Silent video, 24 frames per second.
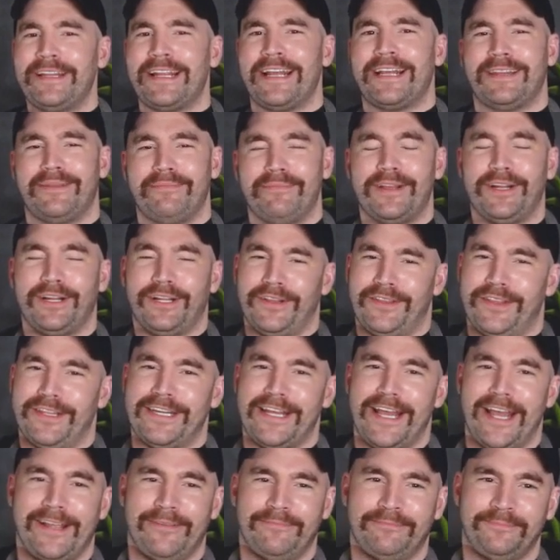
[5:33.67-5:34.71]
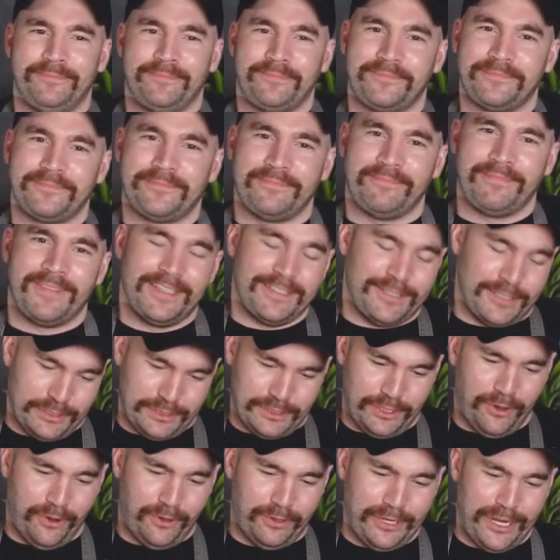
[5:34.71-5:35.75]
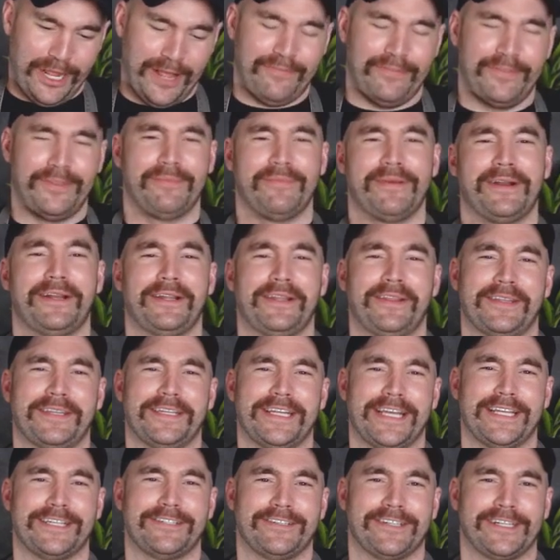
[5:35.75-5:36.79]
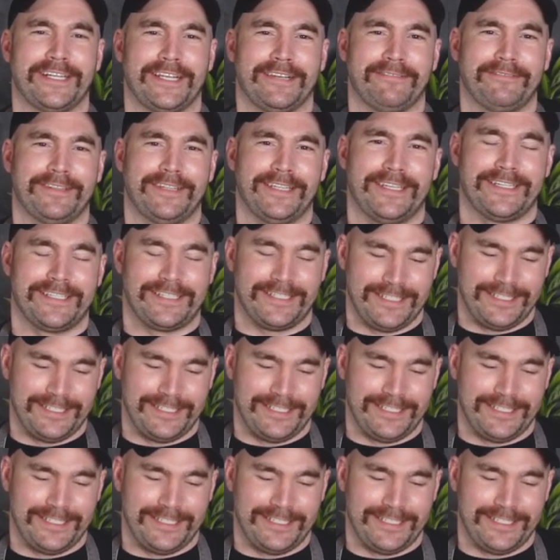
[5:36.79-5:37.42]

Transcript: not in the middle of the day. Just hold off in the middle of the day drinking with this,